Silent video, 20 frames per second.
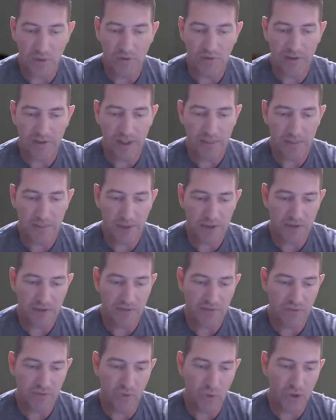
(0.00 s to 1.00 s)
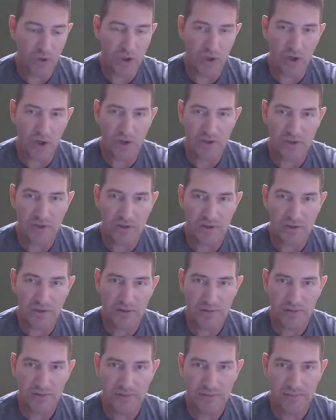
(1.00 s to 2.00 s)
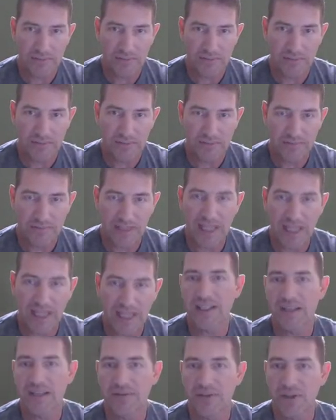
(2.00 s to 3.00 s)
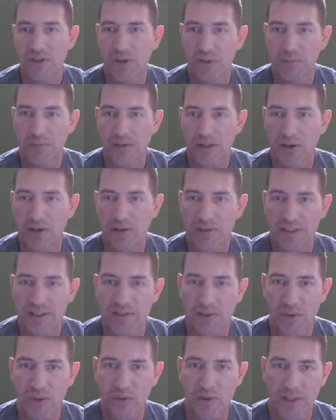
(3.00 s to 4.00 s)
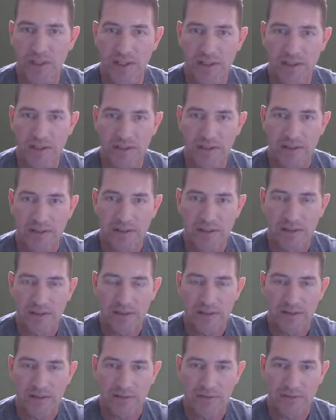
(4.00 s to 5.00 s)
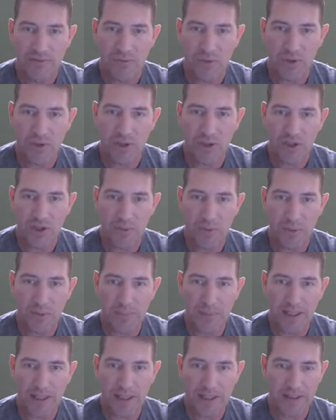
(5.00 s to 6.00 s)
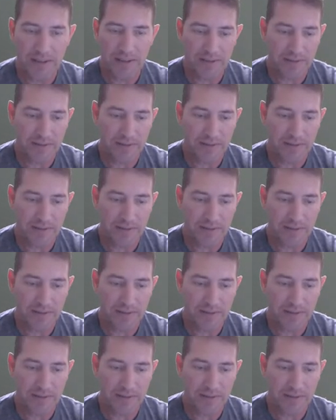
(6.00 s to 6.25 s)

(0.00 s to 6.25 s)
for that much. 4 cards. I did a video, I blink on these already. 4 cards per pack.